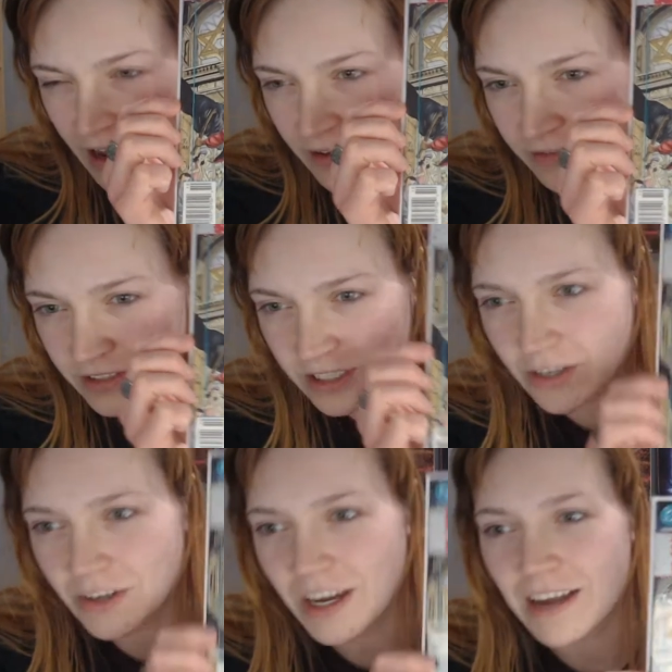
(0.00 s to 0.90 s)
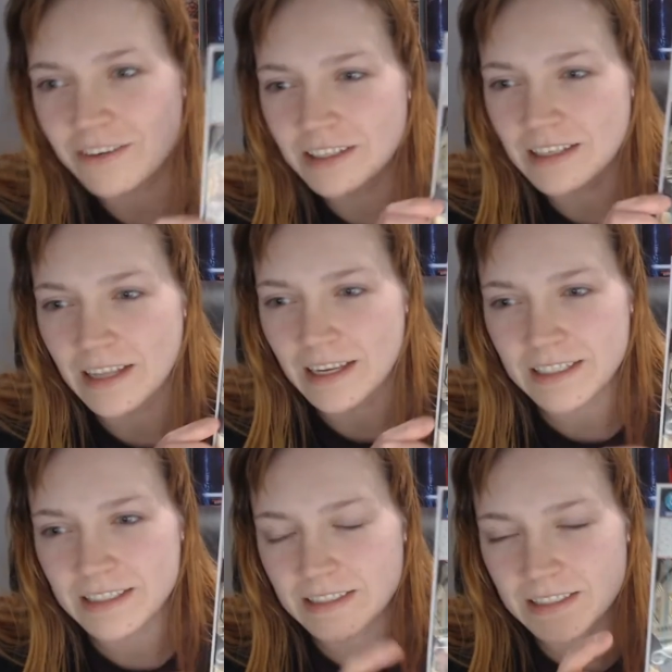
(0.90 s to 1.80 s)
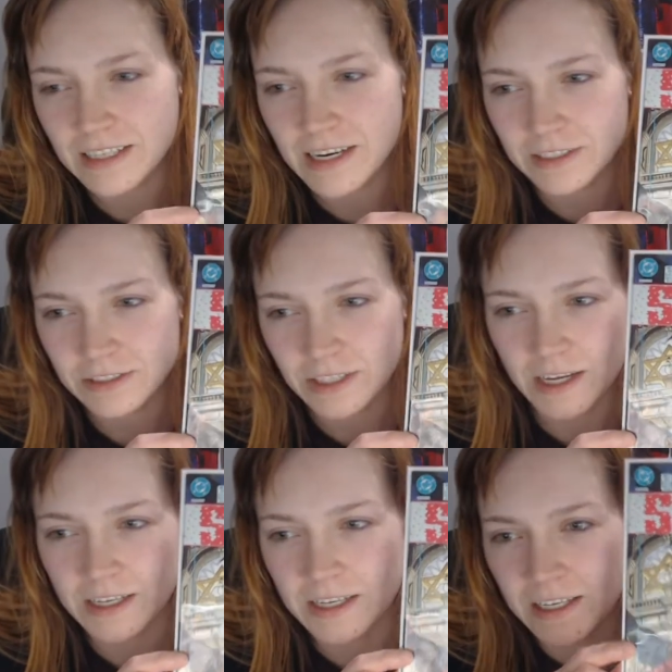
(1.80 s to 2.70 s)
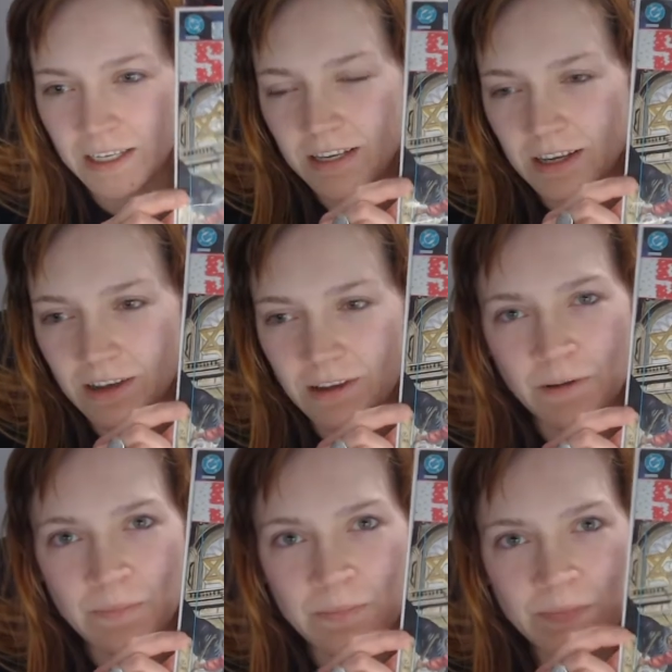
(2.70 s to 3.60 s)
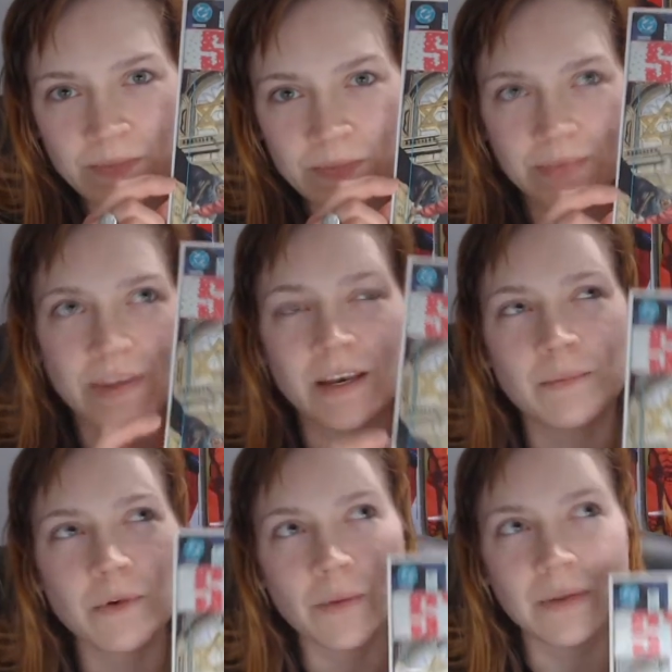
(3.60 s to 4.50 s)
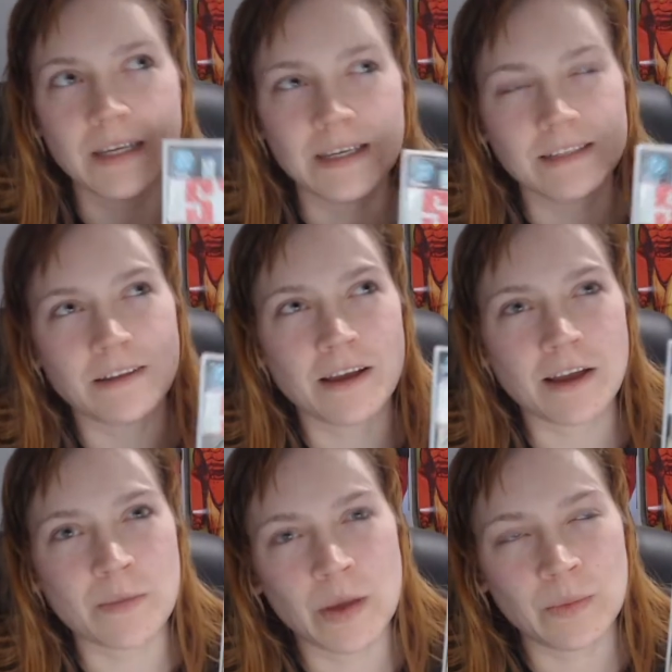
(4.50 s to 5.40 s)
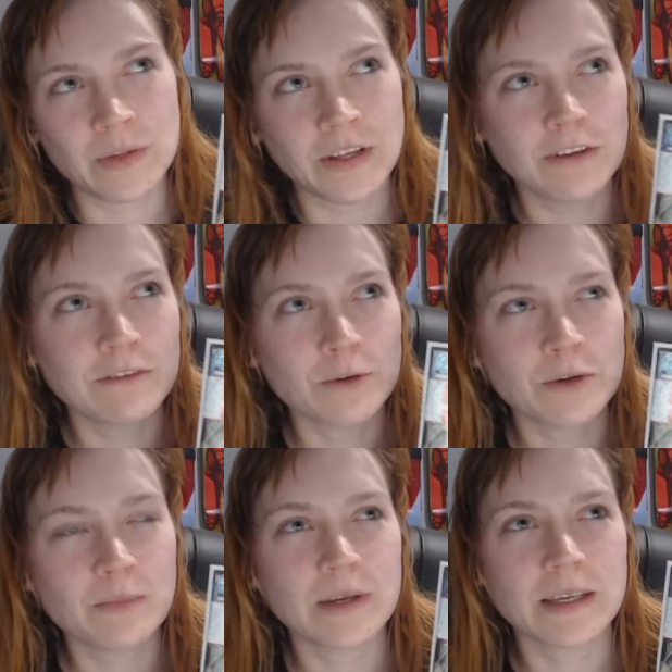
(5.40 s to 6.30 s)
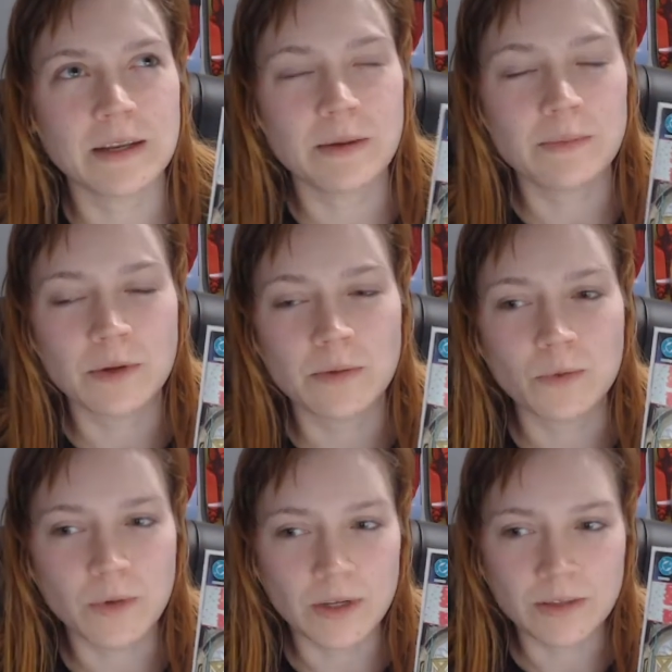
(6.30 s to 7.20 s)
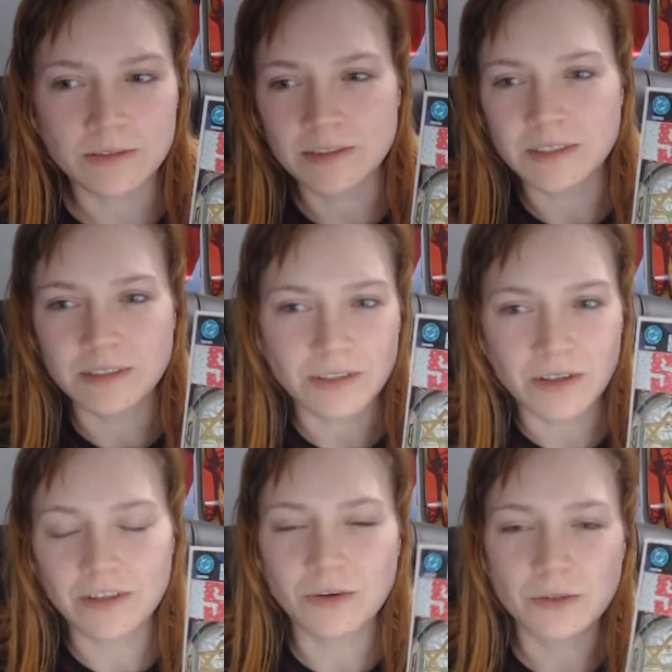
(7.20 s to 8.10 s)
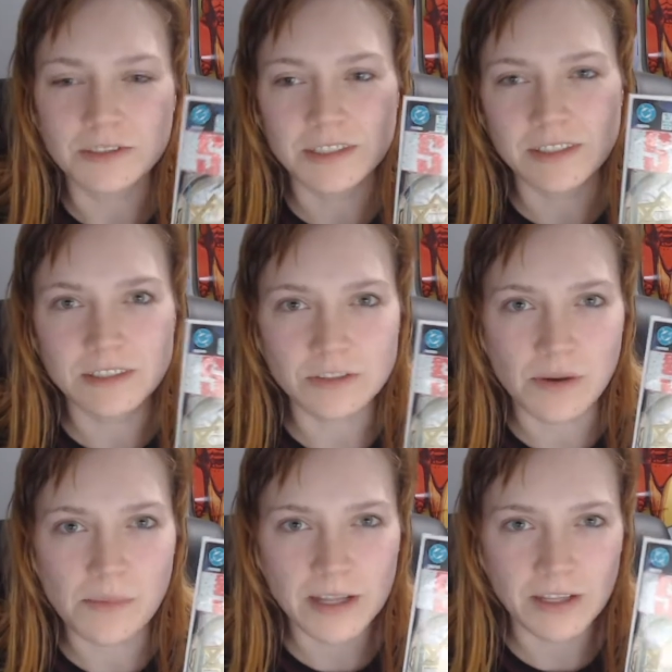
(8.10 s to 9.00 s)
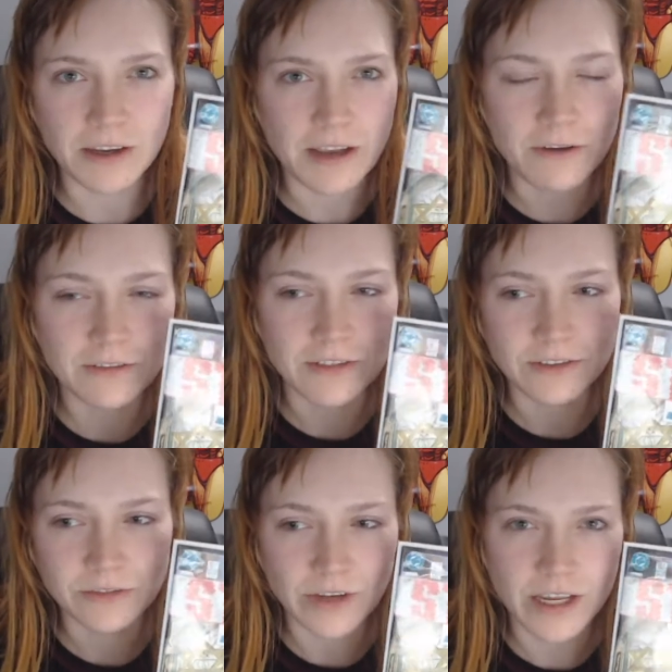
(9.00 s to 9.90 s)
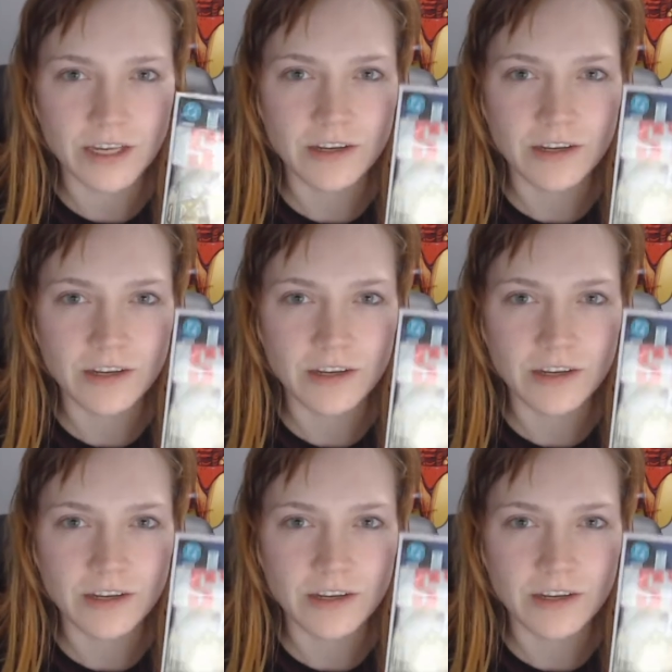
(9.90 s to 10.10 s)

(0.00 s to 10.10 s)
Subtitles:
So I really like Static Shock, and I'm probably not gonna be able to afford picking up number 1 and all the whole series. So I might look out for the trade,